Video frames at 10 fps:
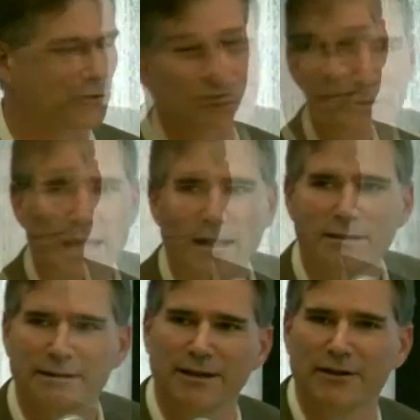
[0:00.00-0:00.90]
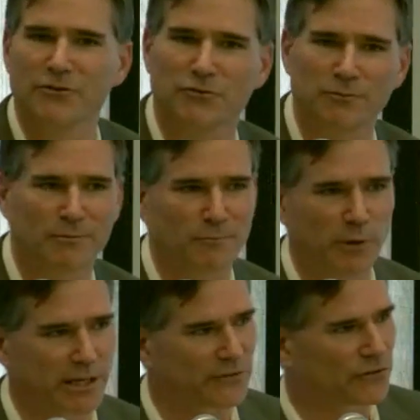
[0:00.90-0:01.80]
The reality is,
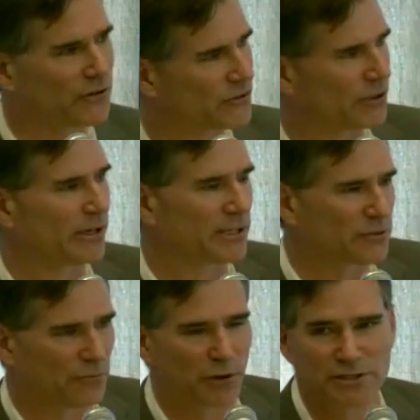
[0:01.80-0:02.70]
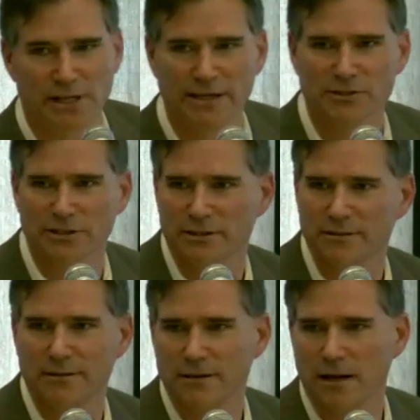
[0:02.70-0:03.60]
we can see Siri as a voice
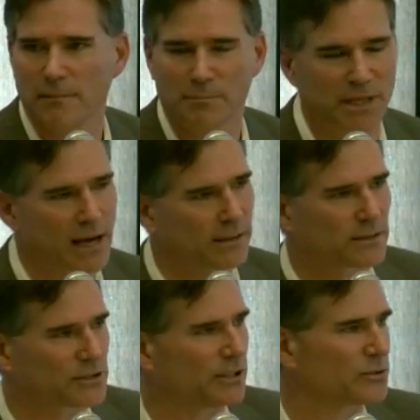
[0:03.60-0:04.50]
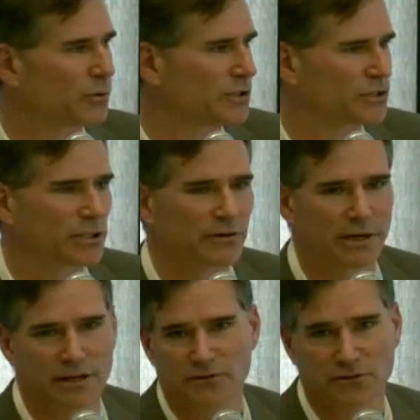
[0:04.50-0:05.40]
agent. Um, behind the scenes, what
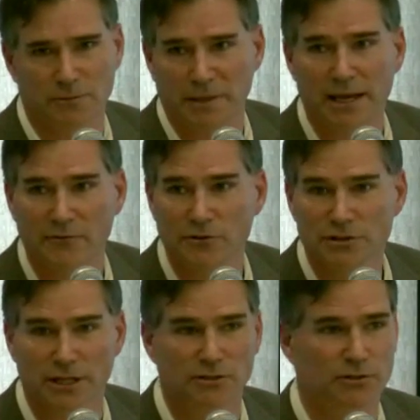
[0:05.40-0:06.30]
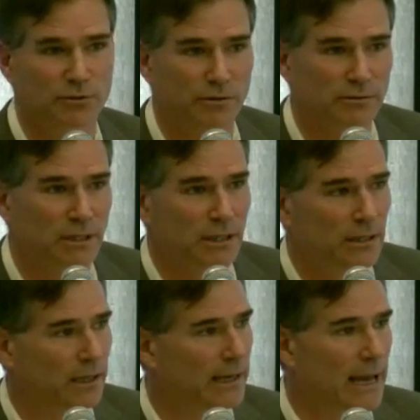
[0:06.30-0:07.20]
Siri is is a behavior change tool.
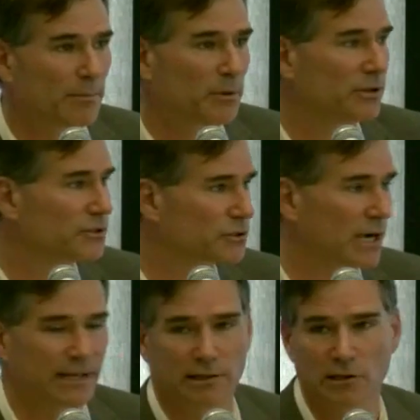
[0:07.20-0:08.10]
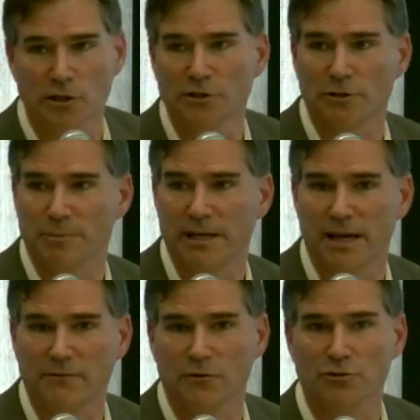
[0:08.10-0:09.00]
And Apple is trying to learn your
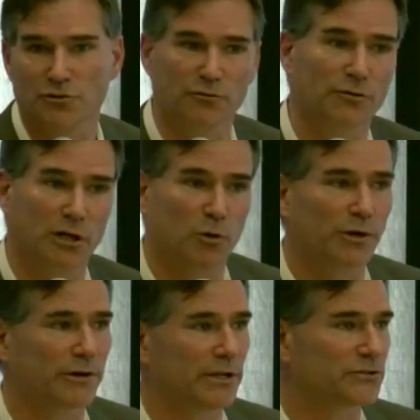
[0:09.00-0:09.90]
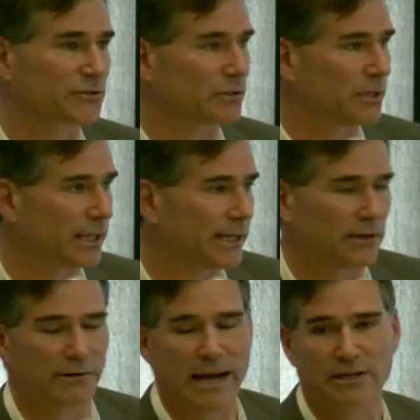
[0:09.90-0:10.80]
behaviors through the queries and
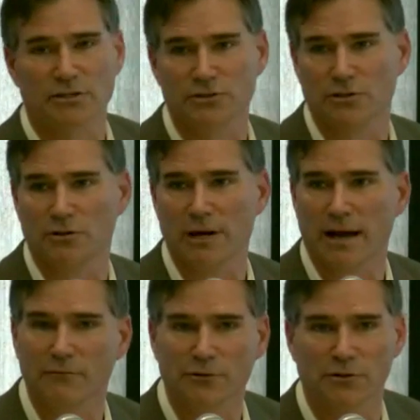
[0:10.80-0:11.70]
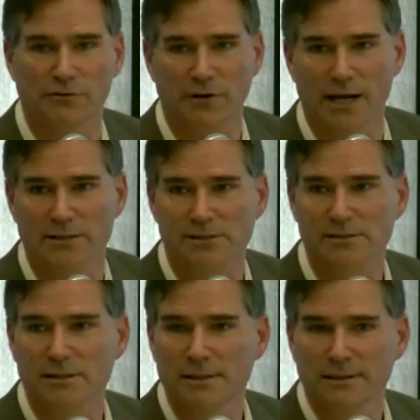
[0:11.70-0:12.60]
interactions that you have with your device.